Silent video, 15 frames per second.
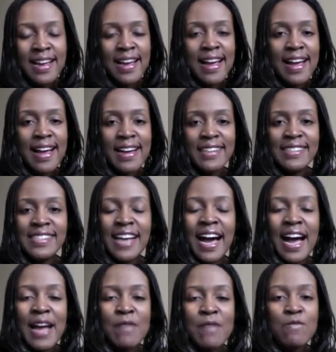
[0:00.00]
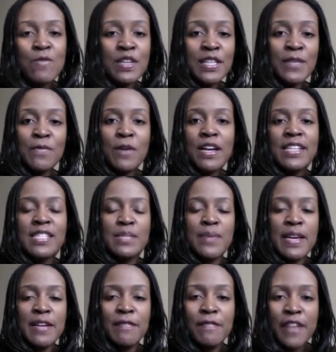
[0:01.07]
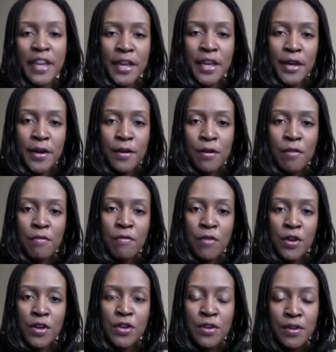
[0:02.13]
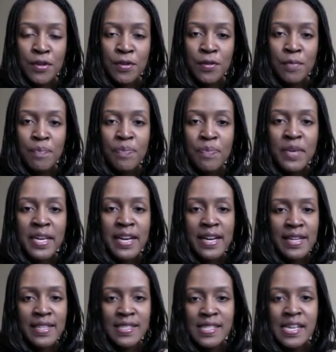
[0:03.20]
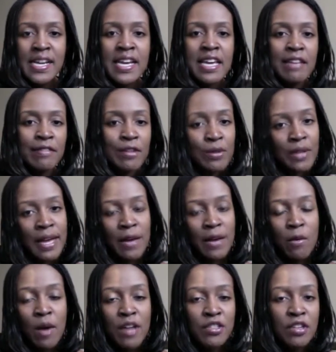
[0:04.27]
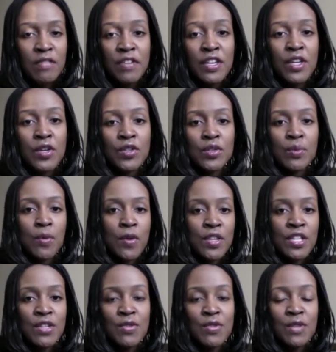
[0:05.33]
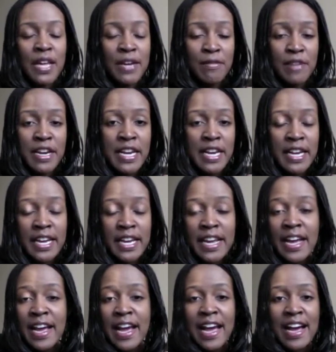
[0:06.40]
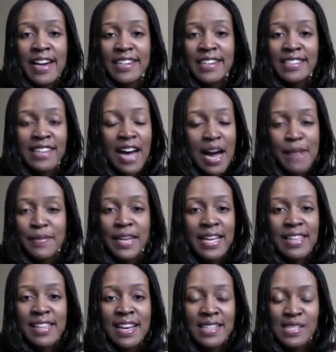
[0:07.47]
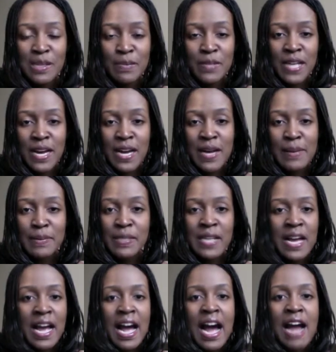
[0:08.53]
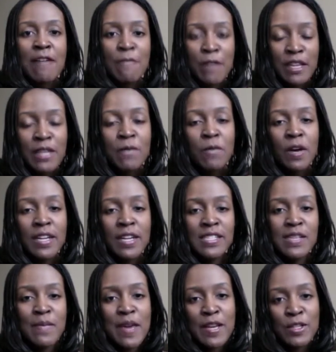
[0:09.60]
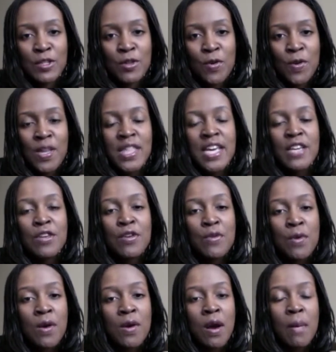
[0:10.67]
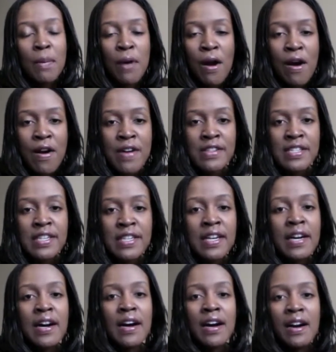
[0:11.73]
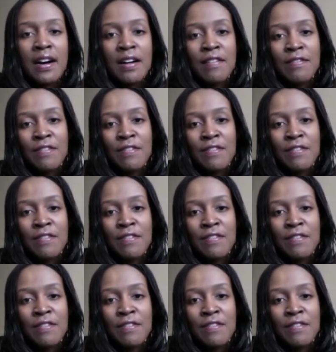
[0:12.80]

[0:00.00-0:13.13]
And I really wanted to make a video for you because if you like watching videos more than you like reading, and I'm like that sometimes, I really wanted to make sure that you're a part of